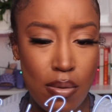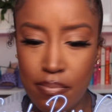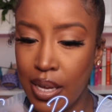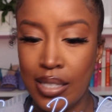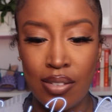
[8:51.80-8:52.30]

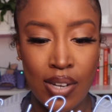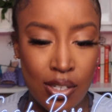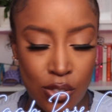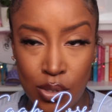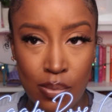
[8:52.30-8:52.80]
Because if I
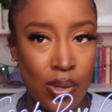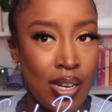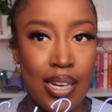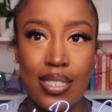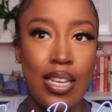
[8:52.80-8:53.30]
got to use it more,
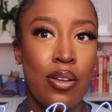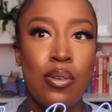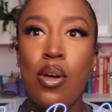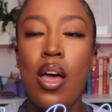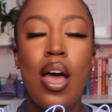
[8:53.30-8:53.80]
then I could tell
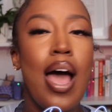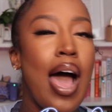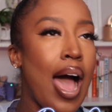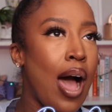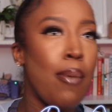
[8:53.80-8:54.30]
you
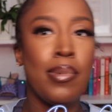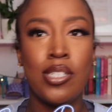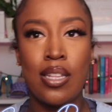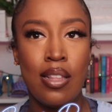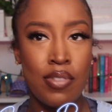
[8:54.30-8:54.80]
how much
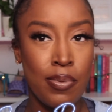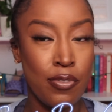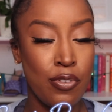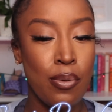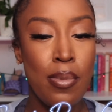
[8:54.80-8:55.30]
I love the
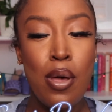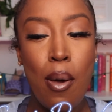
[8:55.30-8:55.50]
perfume.